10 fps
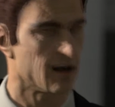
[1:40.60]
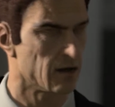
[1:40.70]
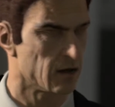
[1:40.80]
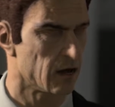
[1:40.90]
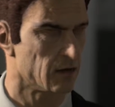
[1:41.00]

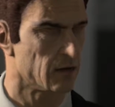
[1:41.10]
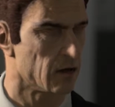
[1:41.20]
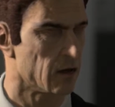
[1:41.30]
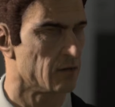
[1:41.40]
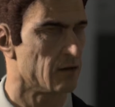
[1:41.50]
All right.
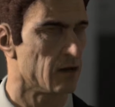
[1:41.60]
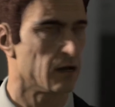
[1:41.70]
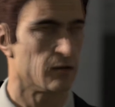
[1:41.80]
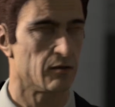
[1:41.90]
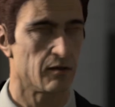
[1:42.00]
Well, hey,
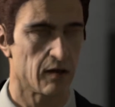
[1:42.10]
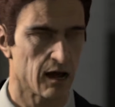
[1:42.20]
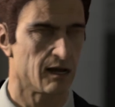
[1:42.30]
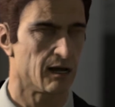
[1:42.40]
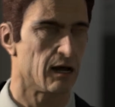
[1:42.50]
thank you for
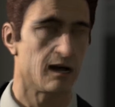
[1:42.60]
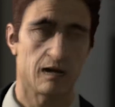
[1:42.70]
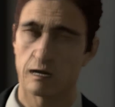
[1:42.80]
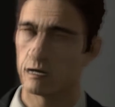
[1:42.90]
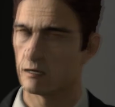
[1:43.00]
that.
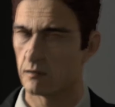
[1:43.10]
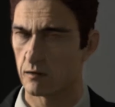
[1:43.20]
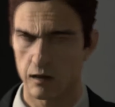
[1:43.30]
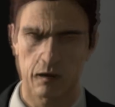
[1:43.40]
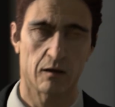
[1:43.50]
It
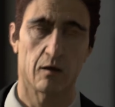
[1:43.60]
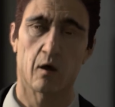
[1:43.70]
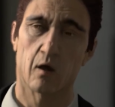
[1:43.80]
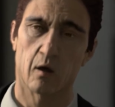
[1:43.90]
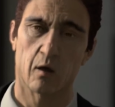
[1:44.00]
gives us a little bit
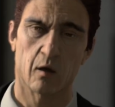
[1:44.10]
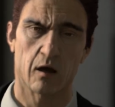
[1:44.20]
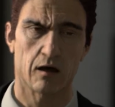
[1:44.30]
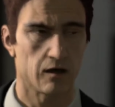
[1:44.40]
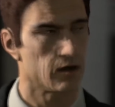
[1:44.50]
more
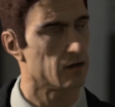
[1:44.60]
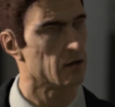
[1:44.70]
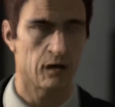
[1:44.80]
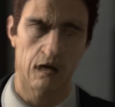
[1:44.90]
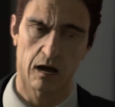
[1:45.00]

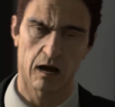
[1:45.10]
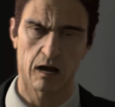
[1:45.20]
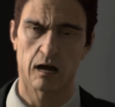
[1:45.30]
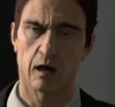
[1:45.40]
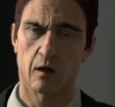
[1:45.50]
information
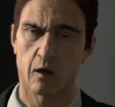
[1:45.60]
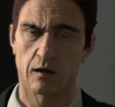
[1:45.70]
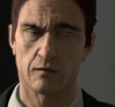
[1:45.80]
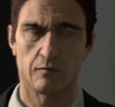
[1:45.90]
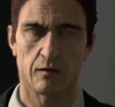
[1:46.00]
into your
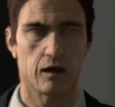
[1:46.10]
morning.